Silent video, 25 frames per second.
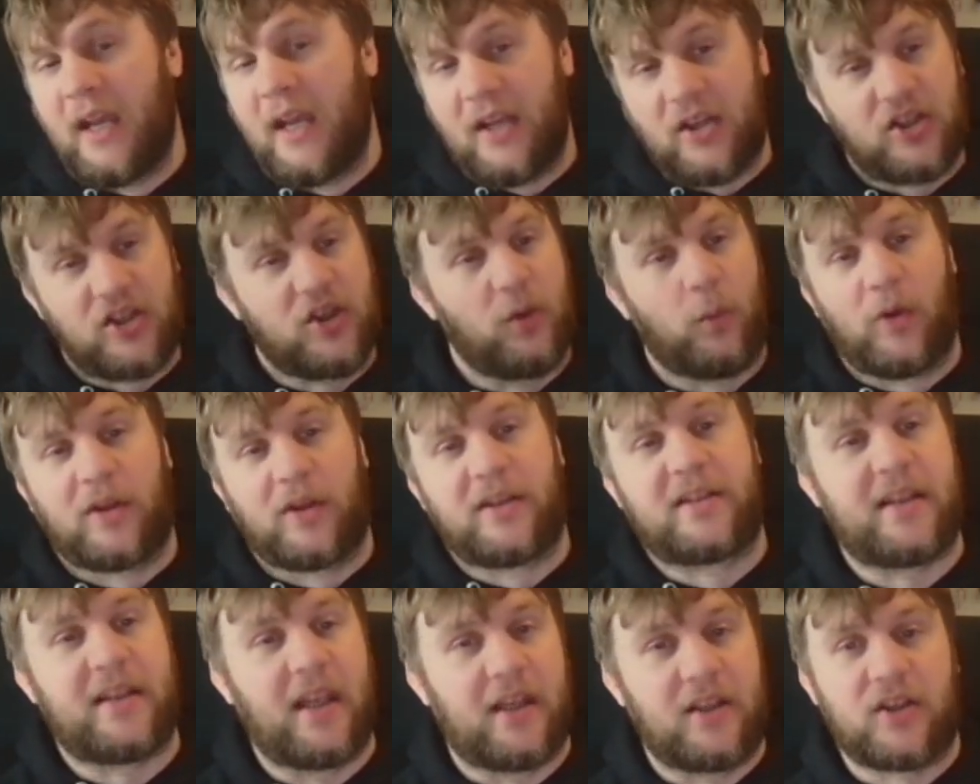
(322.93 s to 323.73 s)

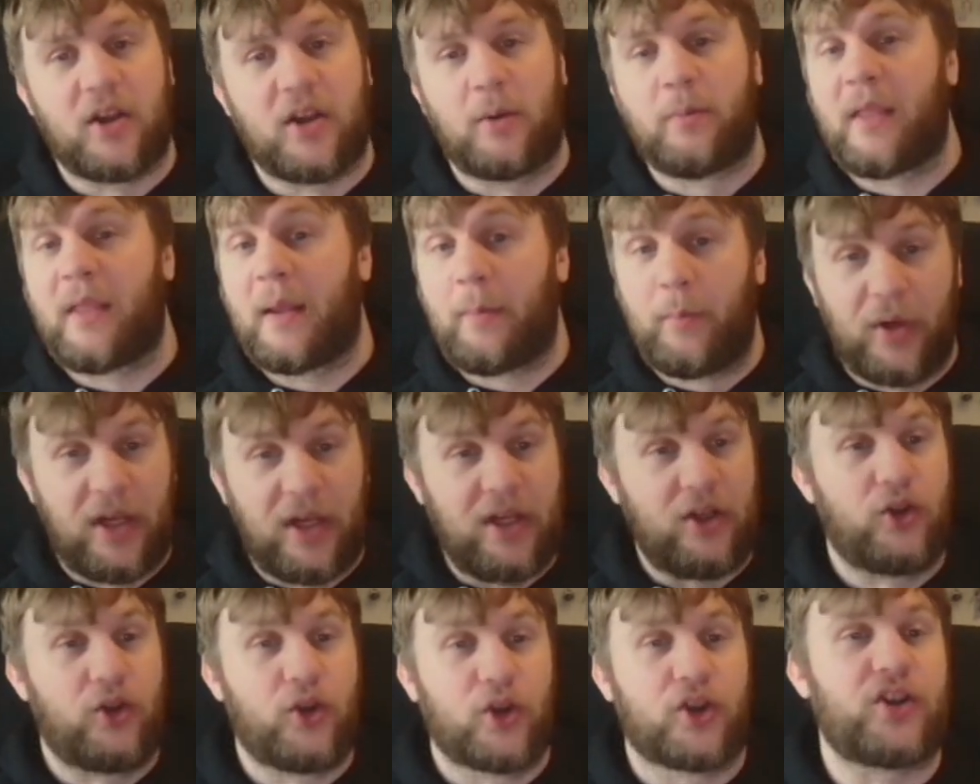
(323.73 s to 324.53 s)
Someone said something, but
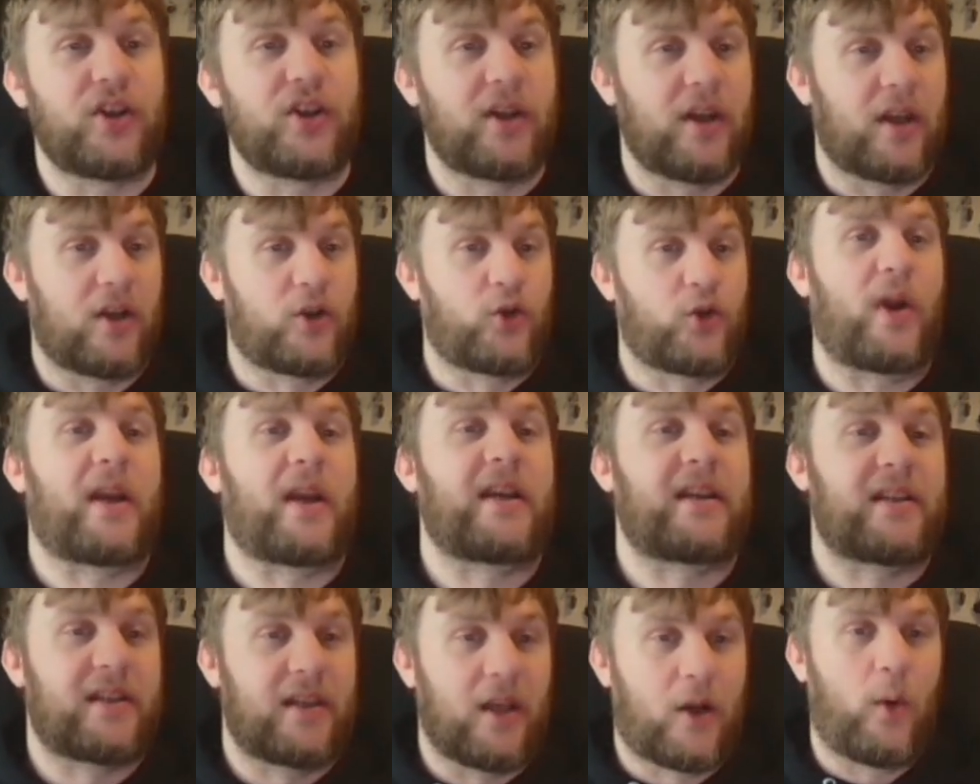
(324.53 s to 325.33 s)
it doesn't
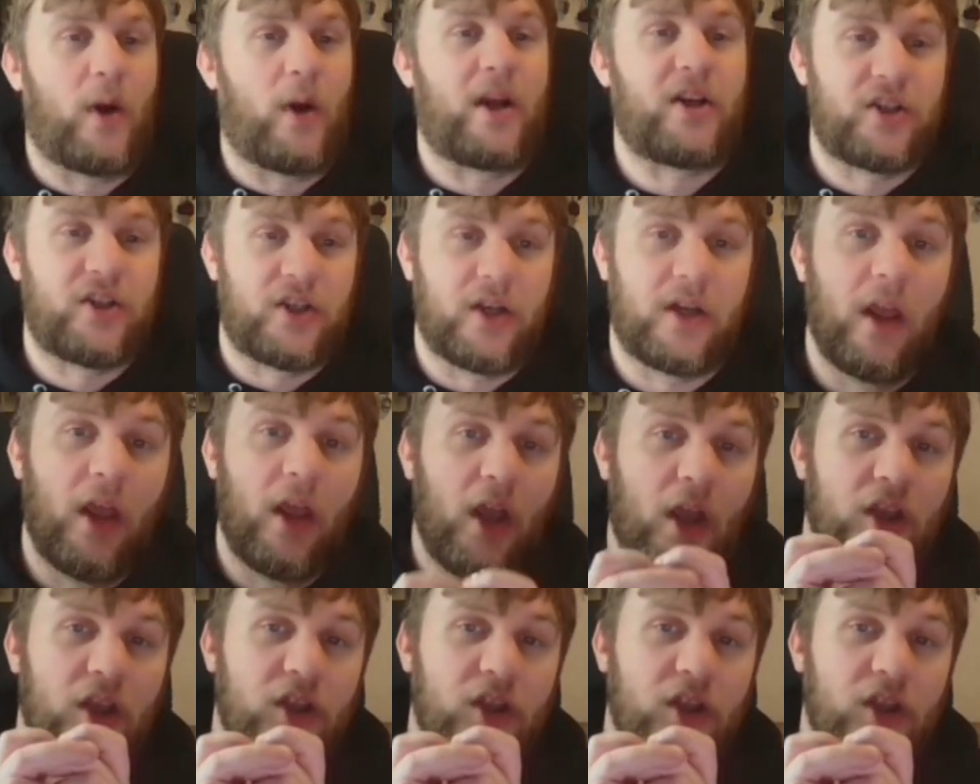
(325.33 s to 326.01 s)
address the question.